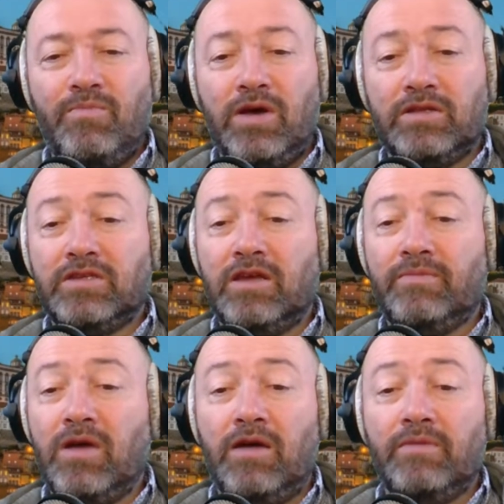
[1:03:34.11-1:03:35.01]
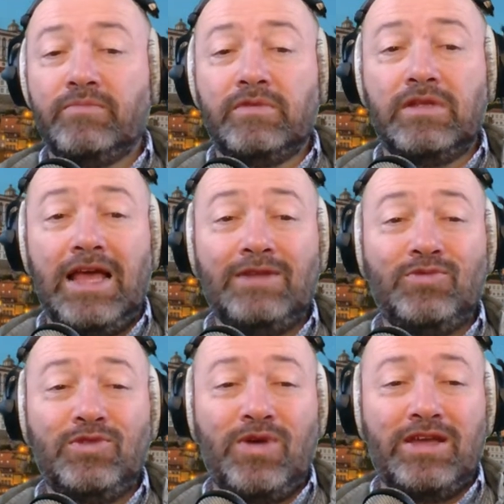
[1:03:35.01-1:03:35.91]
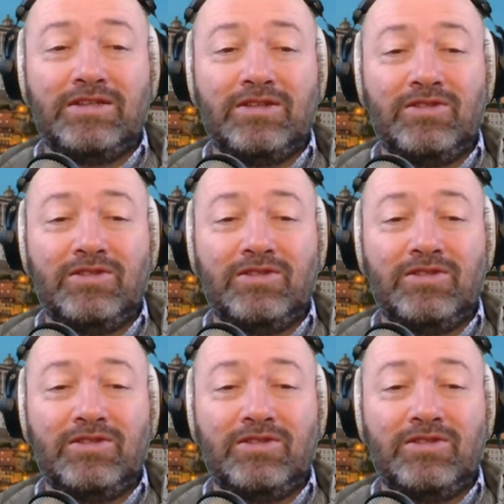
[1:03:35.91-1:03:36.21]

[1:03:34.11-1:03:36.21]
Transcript: But I'm glad with the way